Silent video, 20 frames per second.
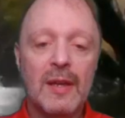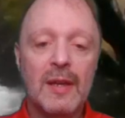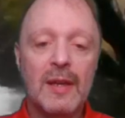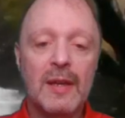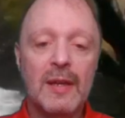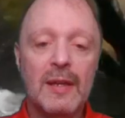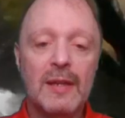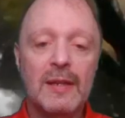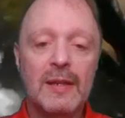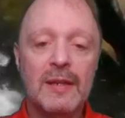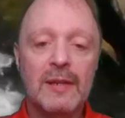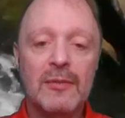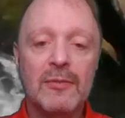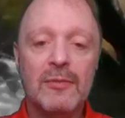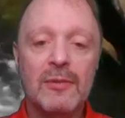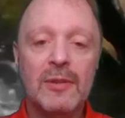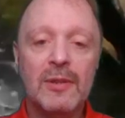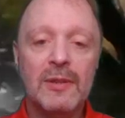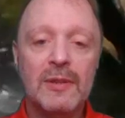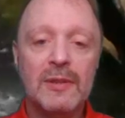and it
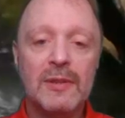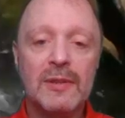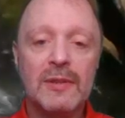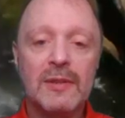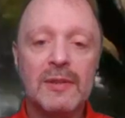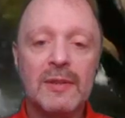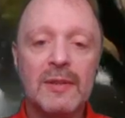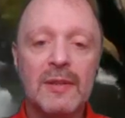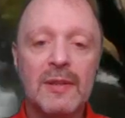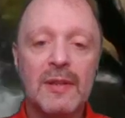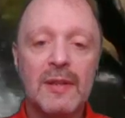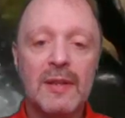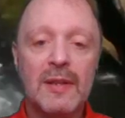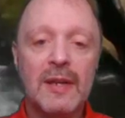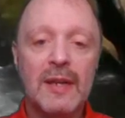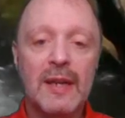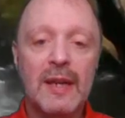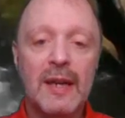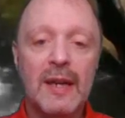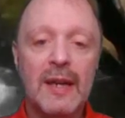was
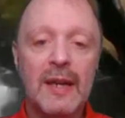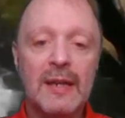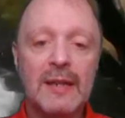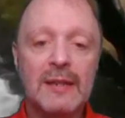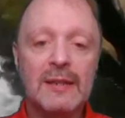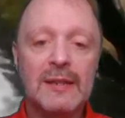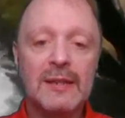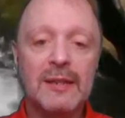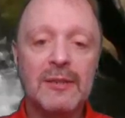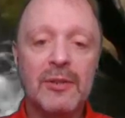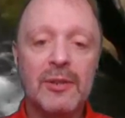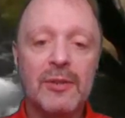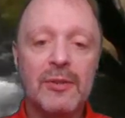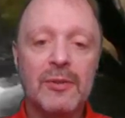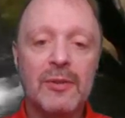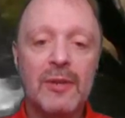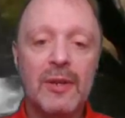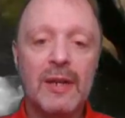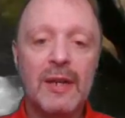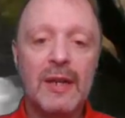
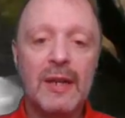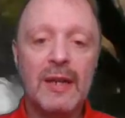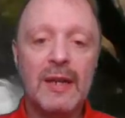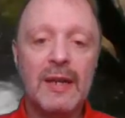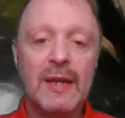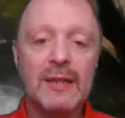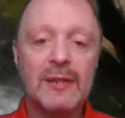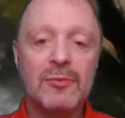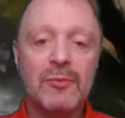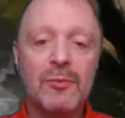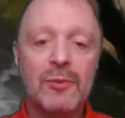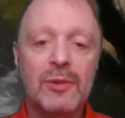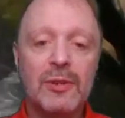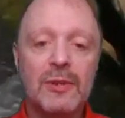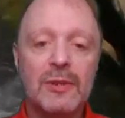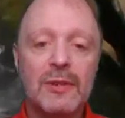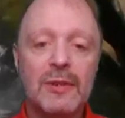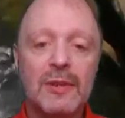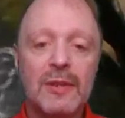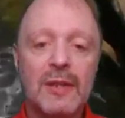x0,
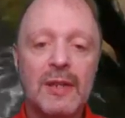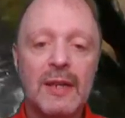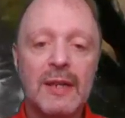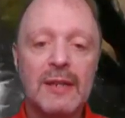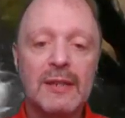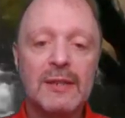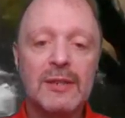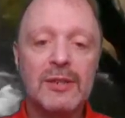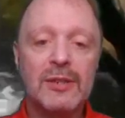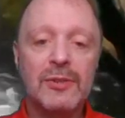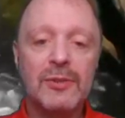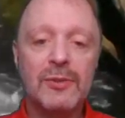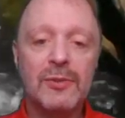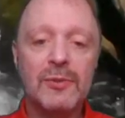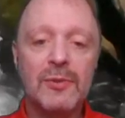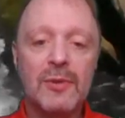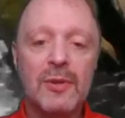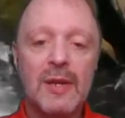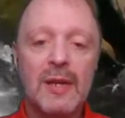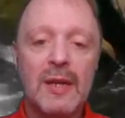x1,
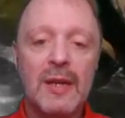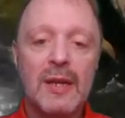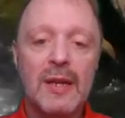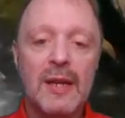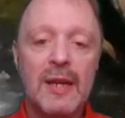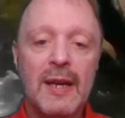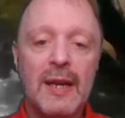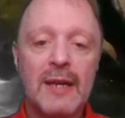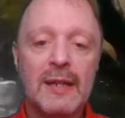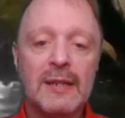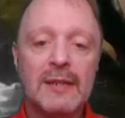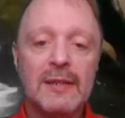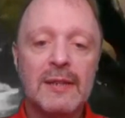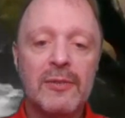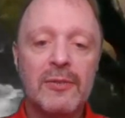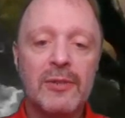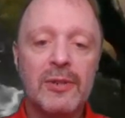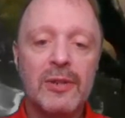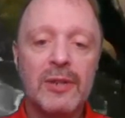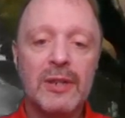x2,
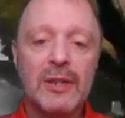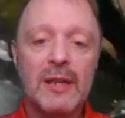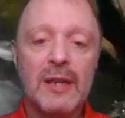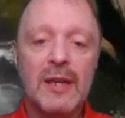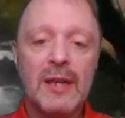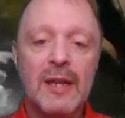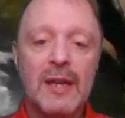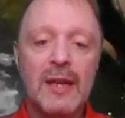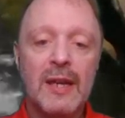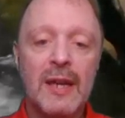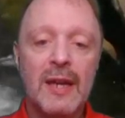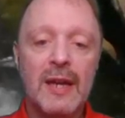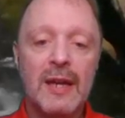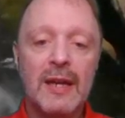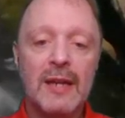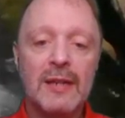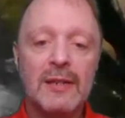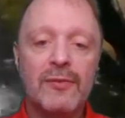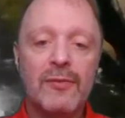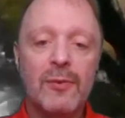x3,
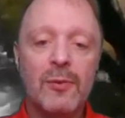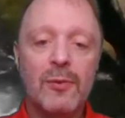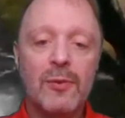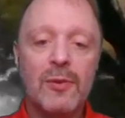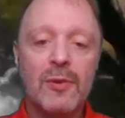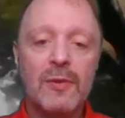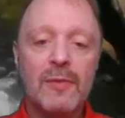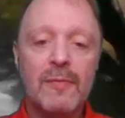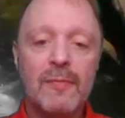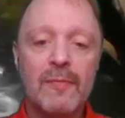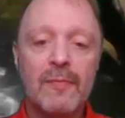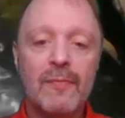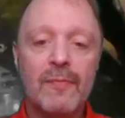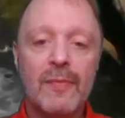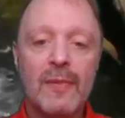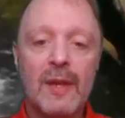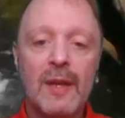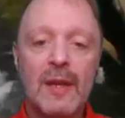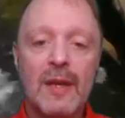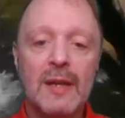x4.
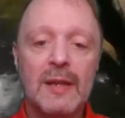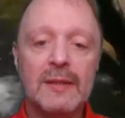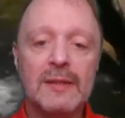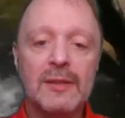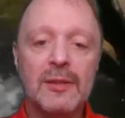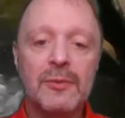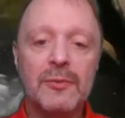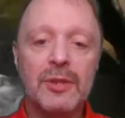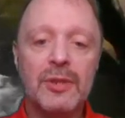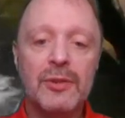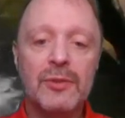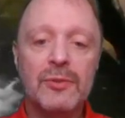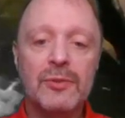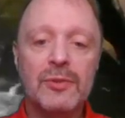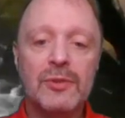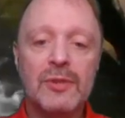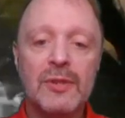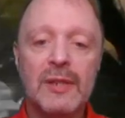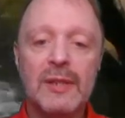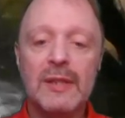And so we
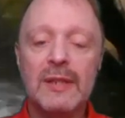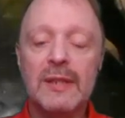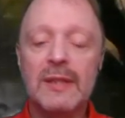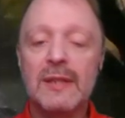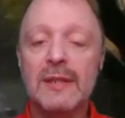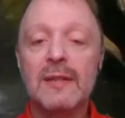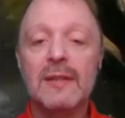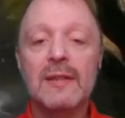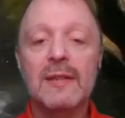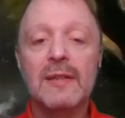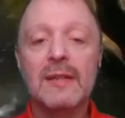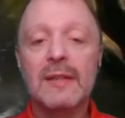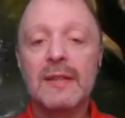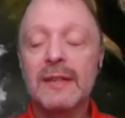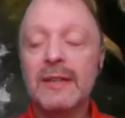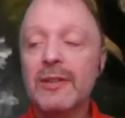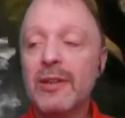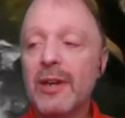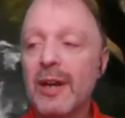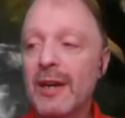used the
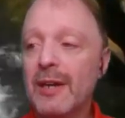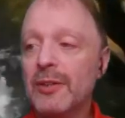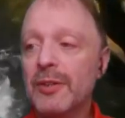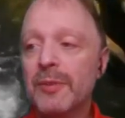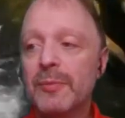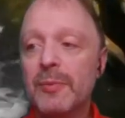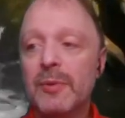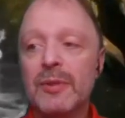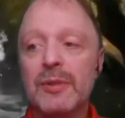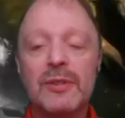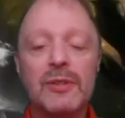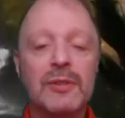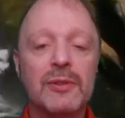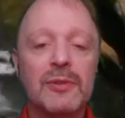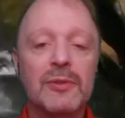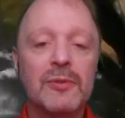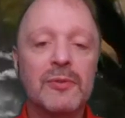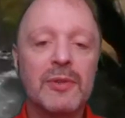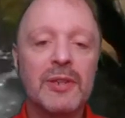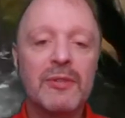linear algebra
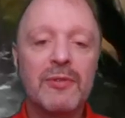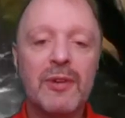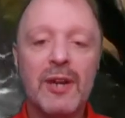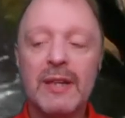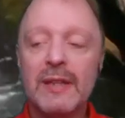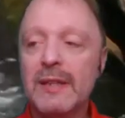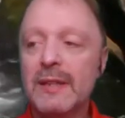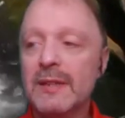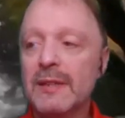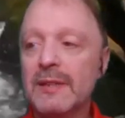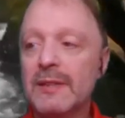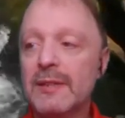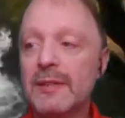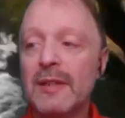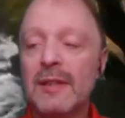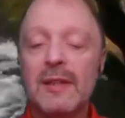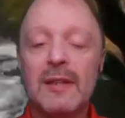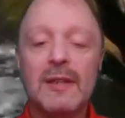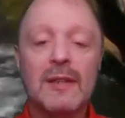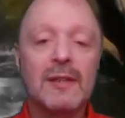to rewrite this
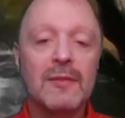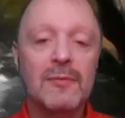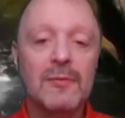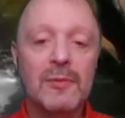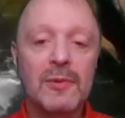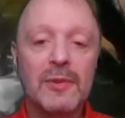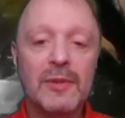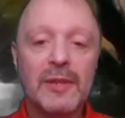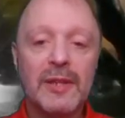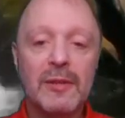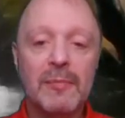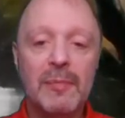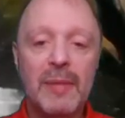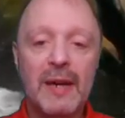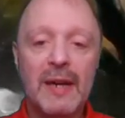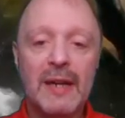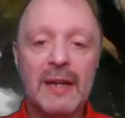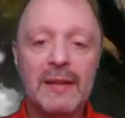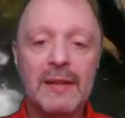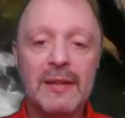really
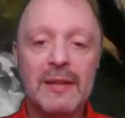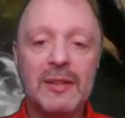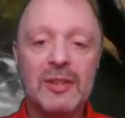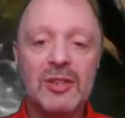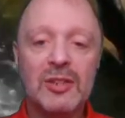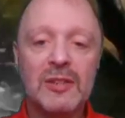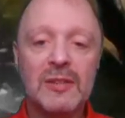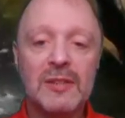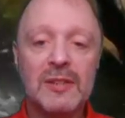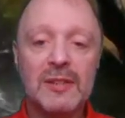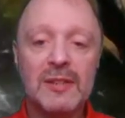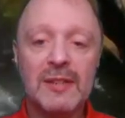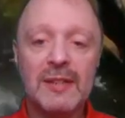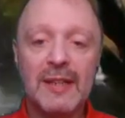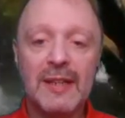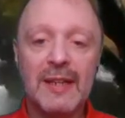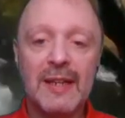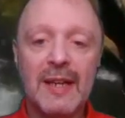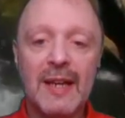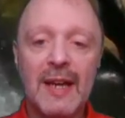compactly. It's just
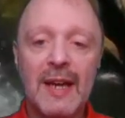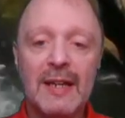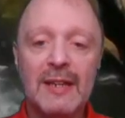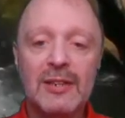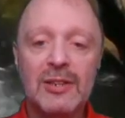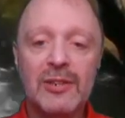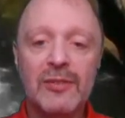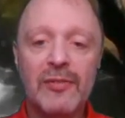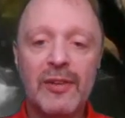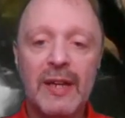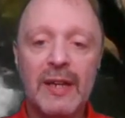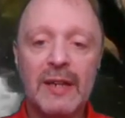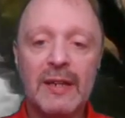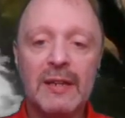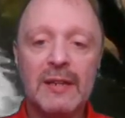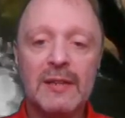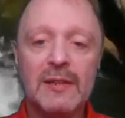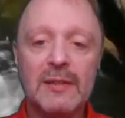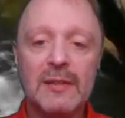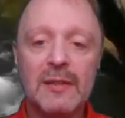saying h of
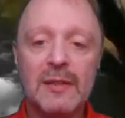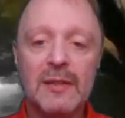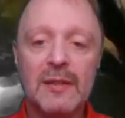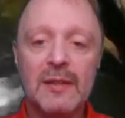x,